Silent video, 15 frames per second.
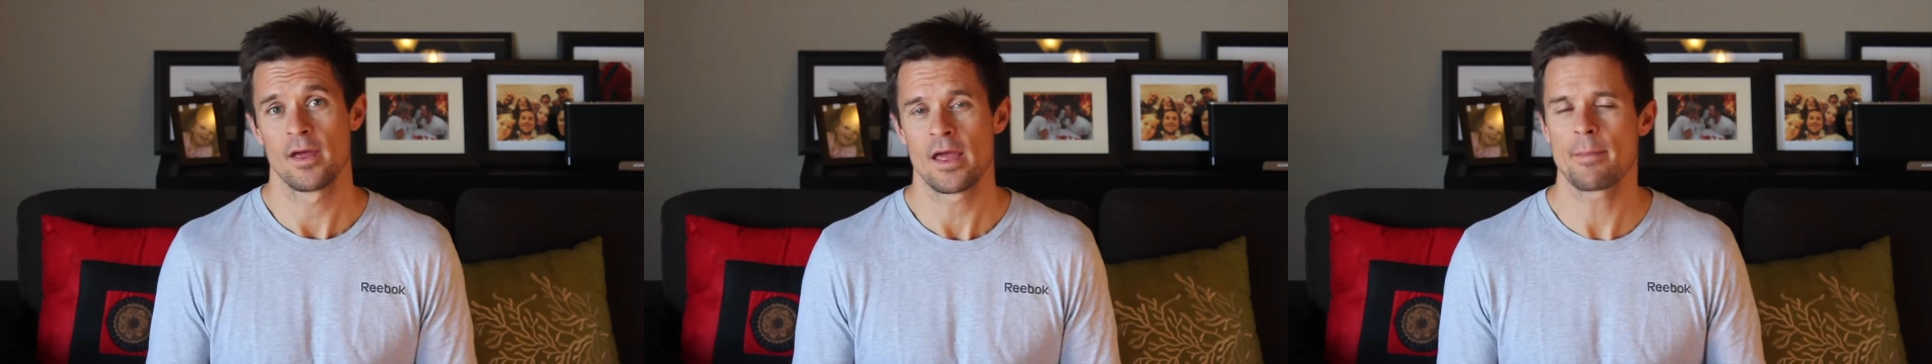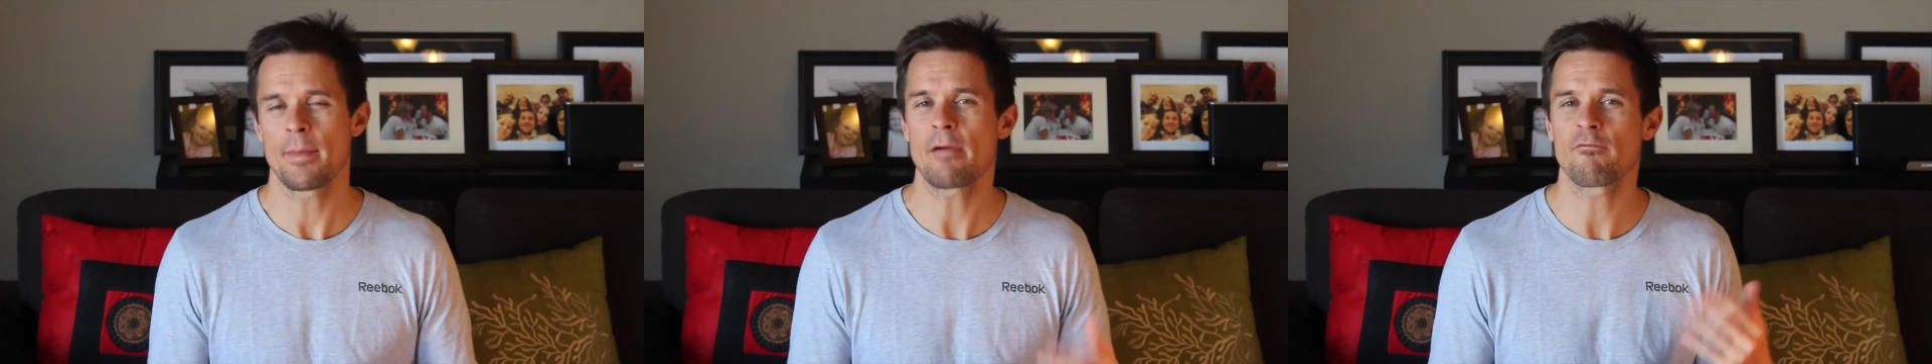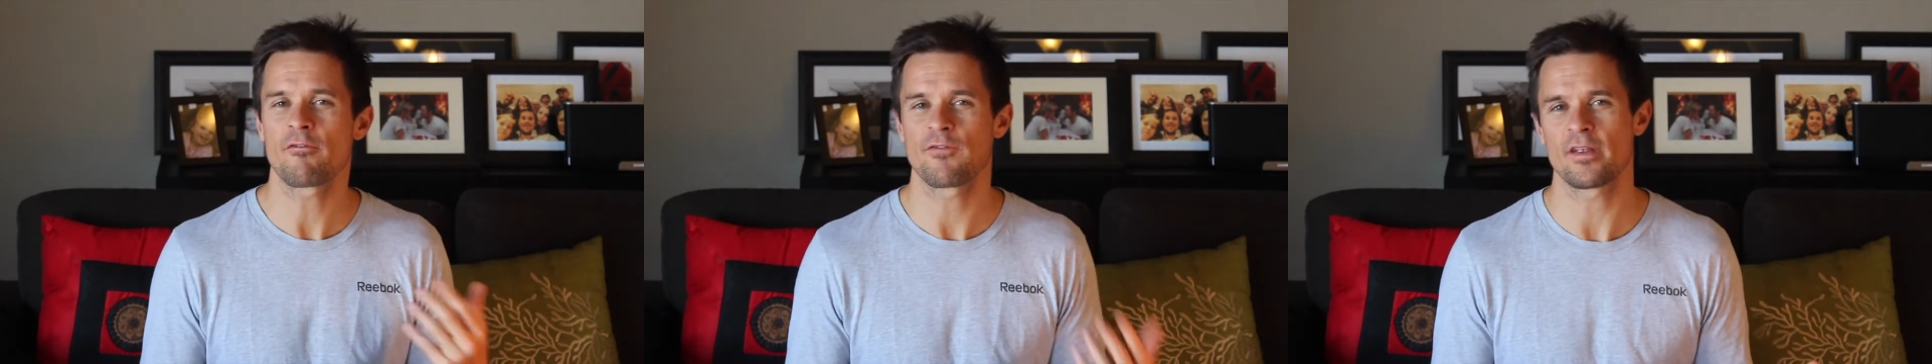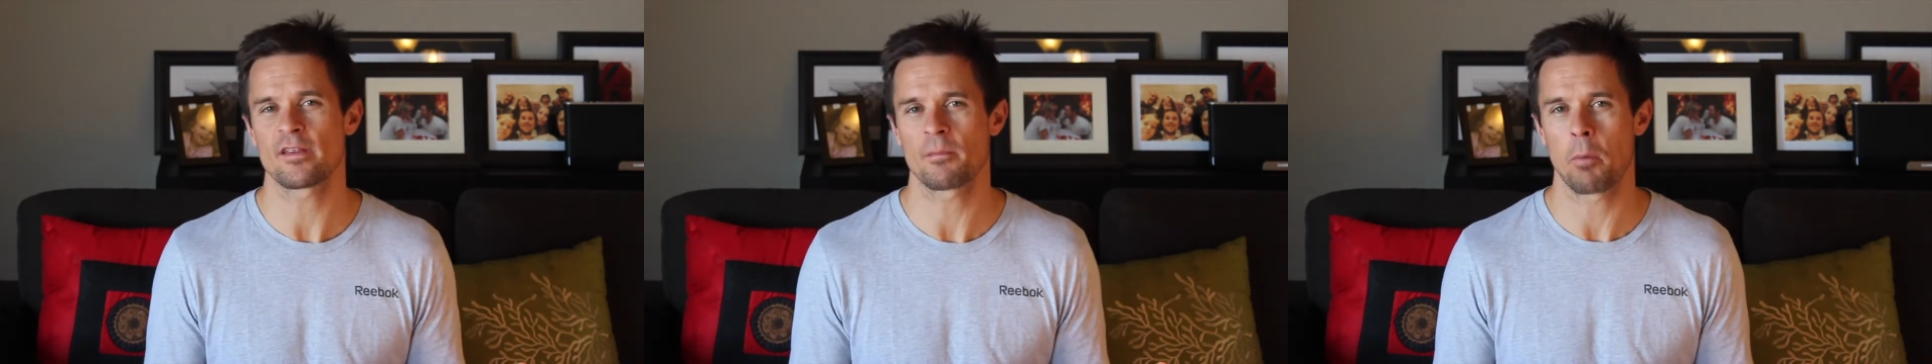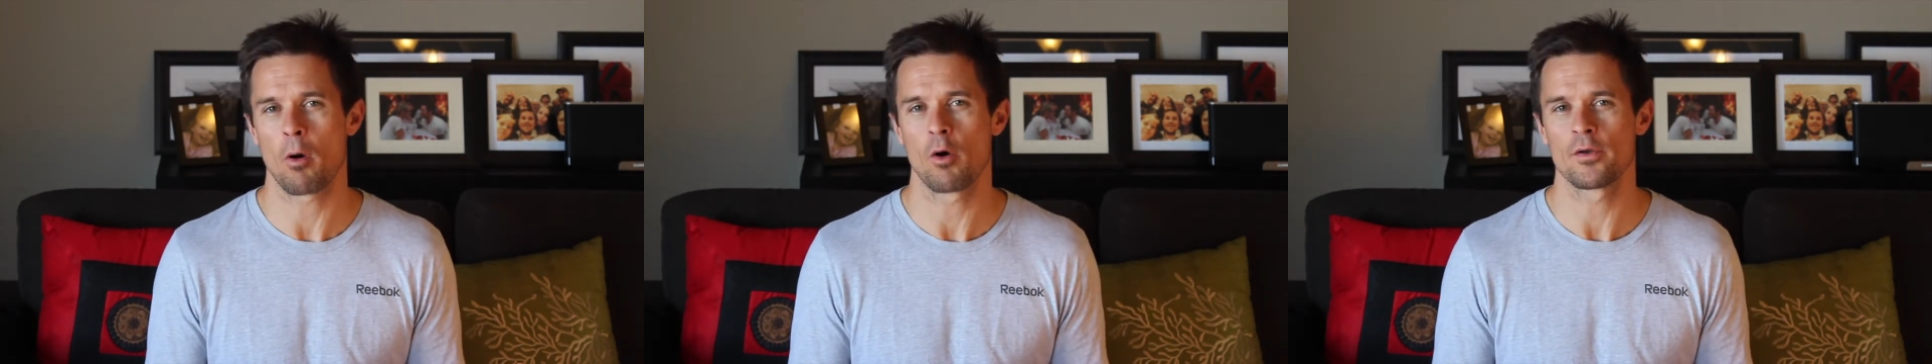he may
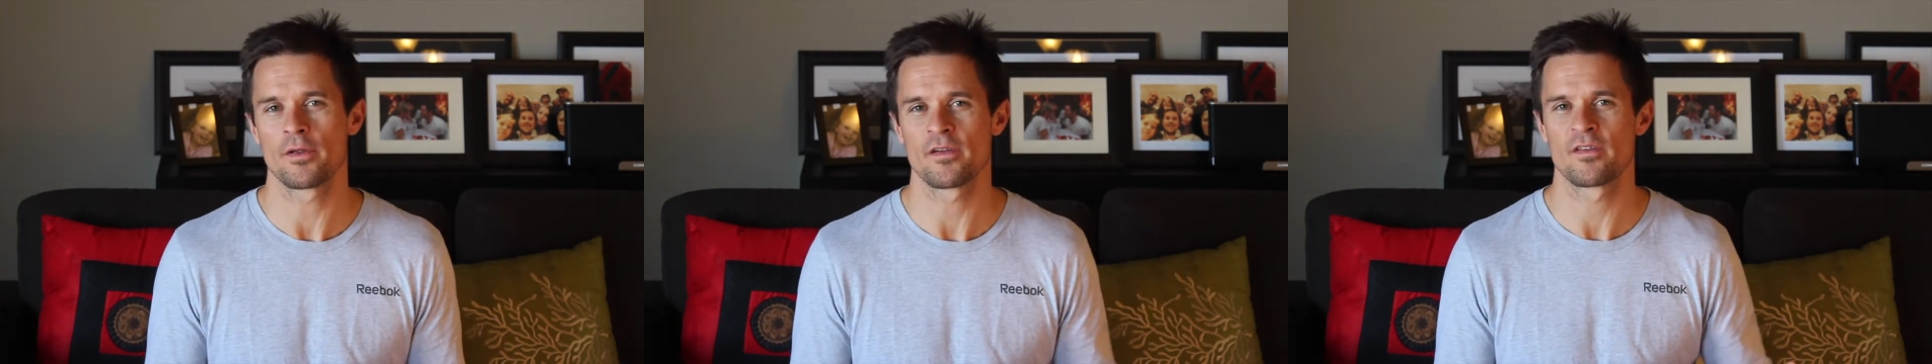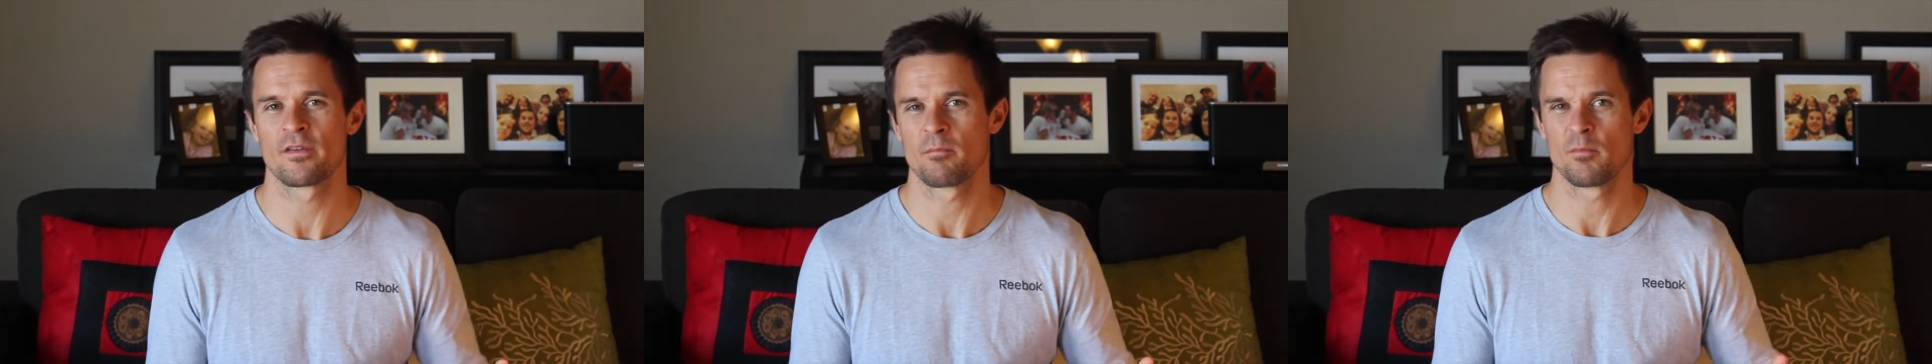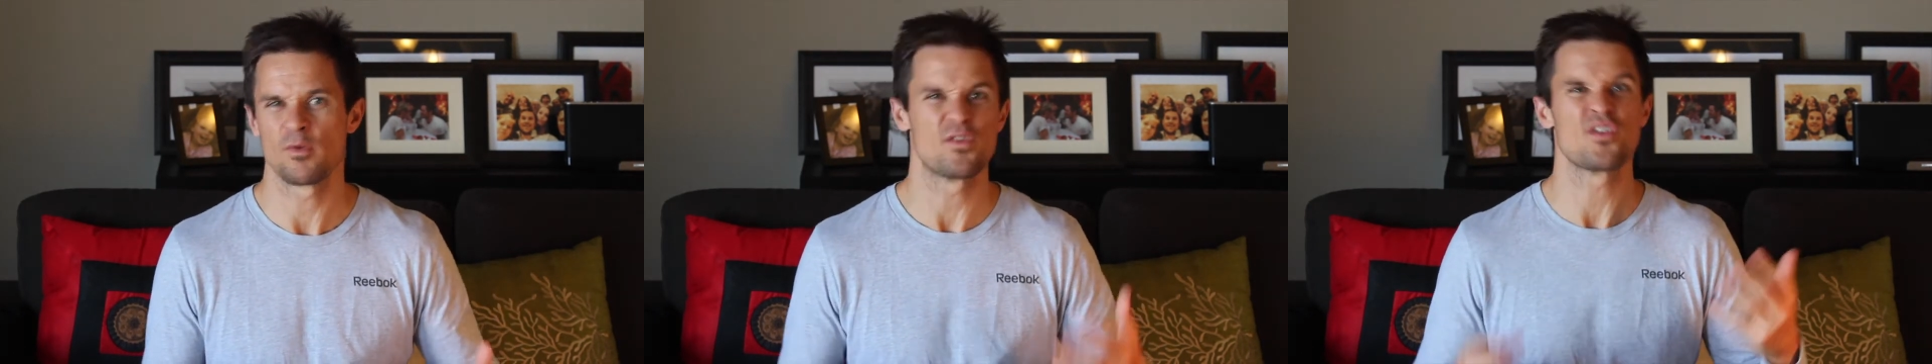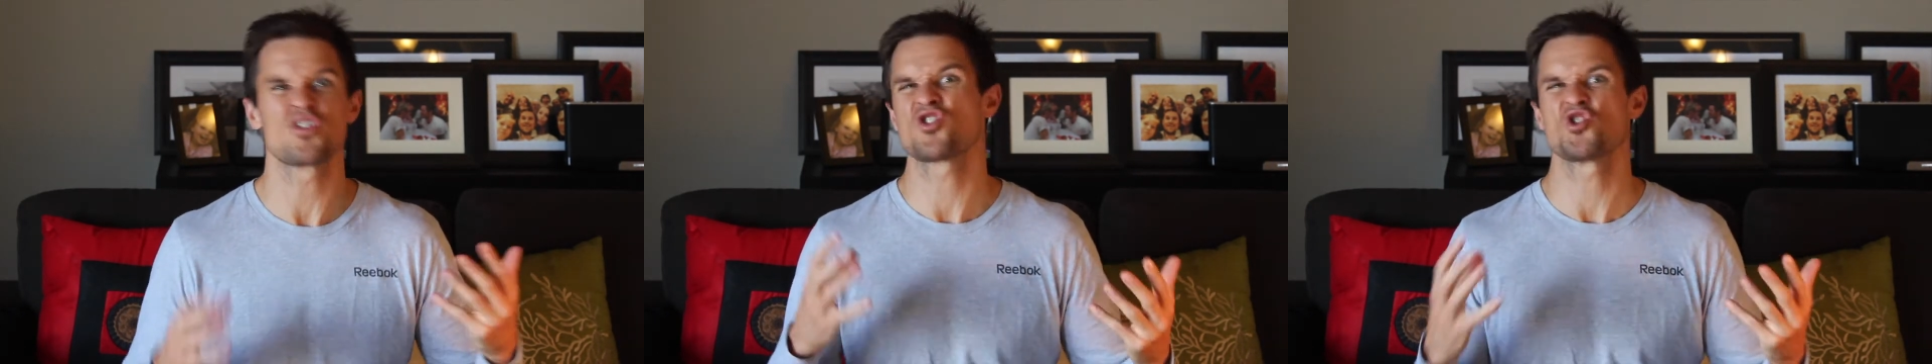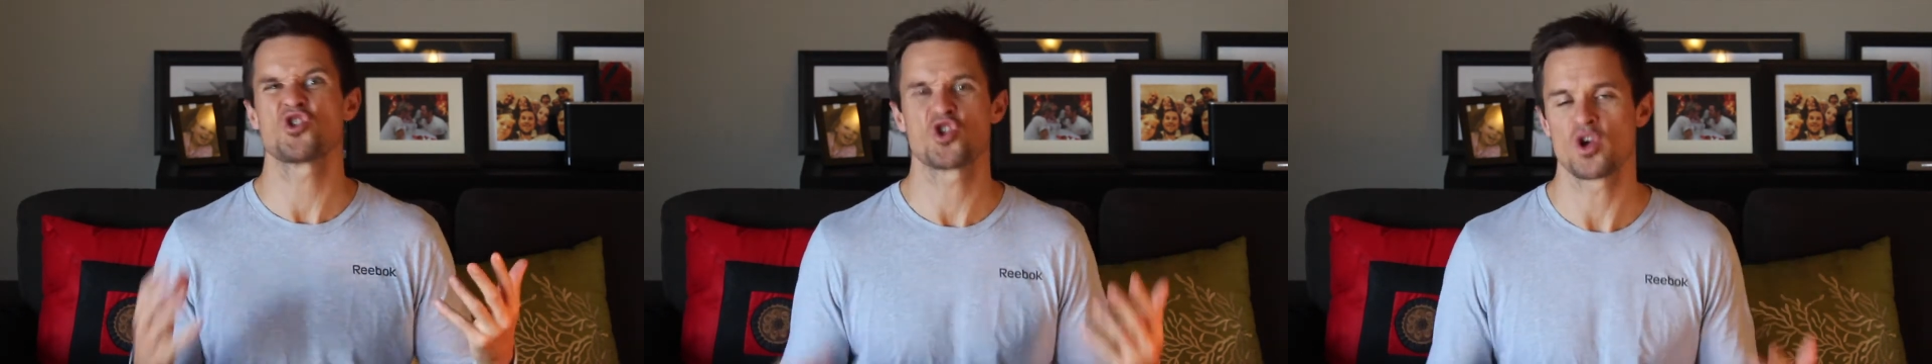reflect upon his
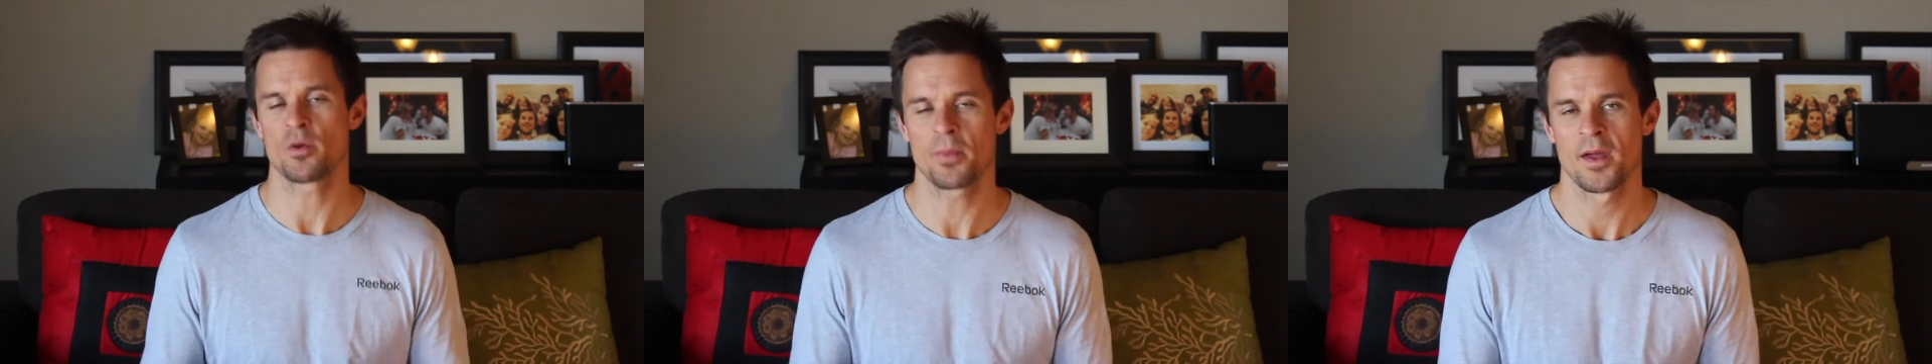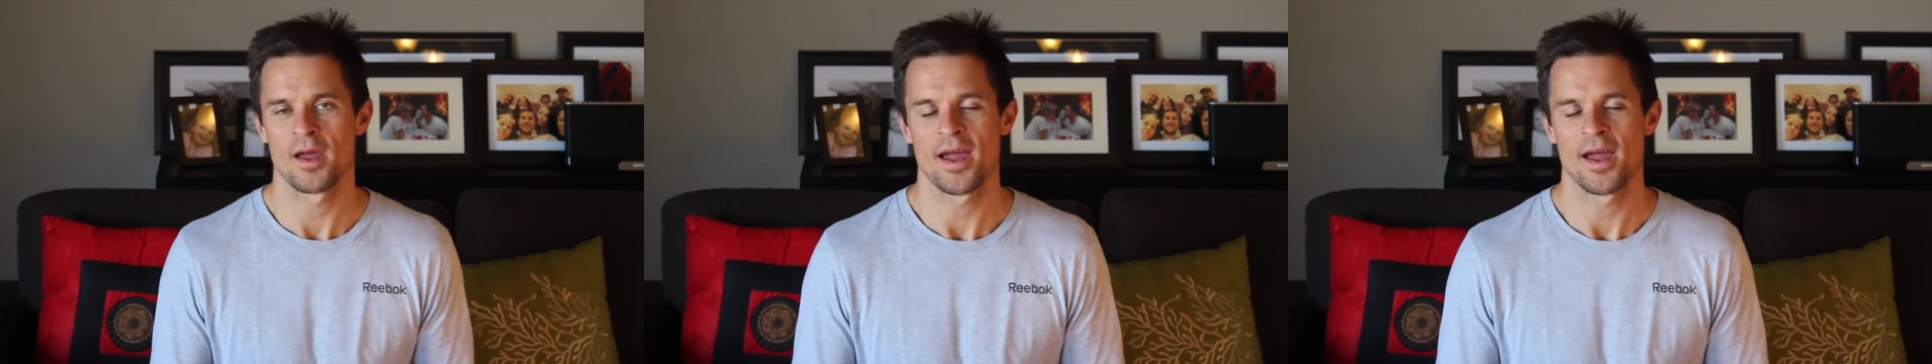musicianship